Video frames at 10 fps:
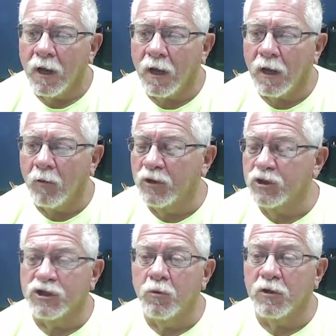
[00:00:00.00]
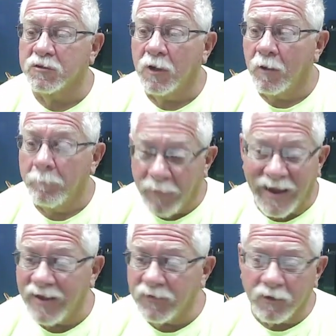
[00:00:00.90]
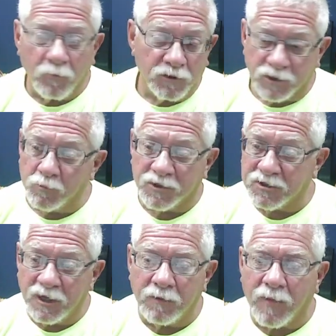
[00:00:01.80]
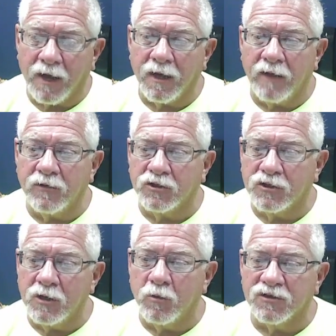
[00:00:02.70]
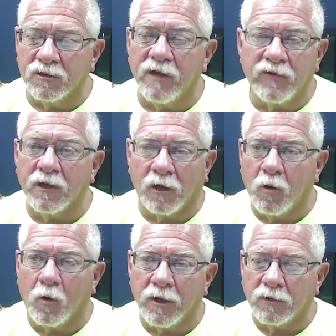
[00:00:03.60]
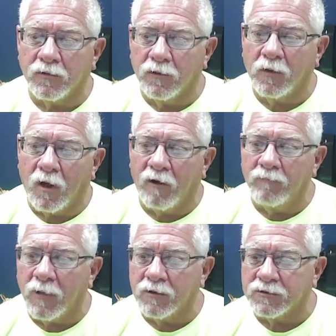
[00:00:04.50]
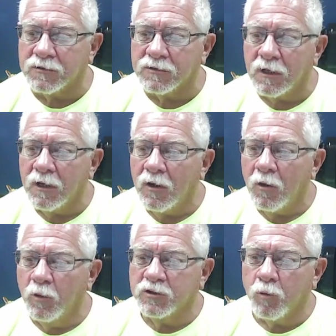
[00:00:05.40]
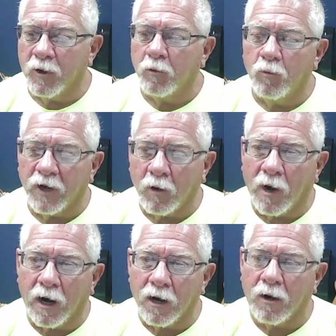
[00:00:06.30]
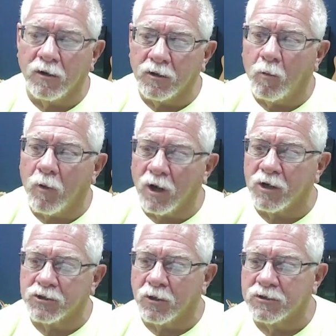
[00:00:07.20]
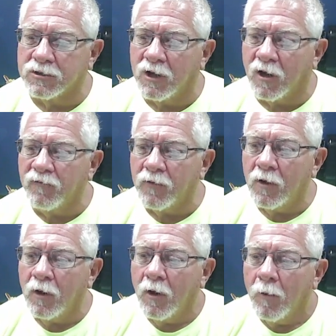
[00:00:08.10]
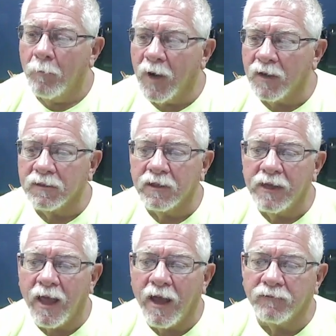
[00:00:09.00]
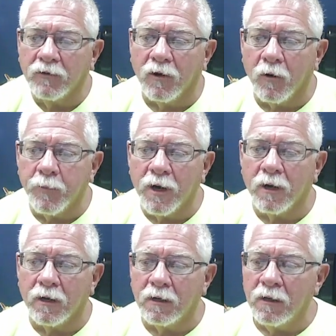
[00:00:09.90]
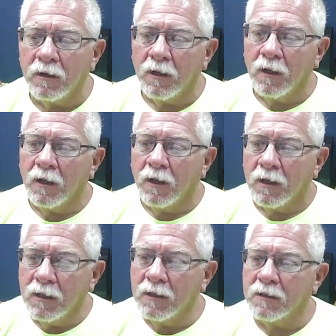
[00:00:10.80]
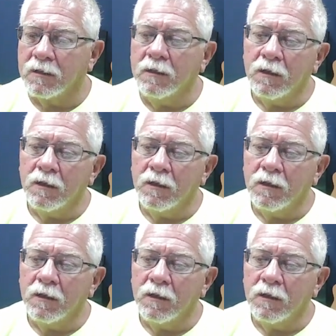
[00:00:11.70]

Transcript: Uh, when she was Bathing, when she was seen by David, she was living according to the law of Moses, which required her to wash herself monthly after her period ended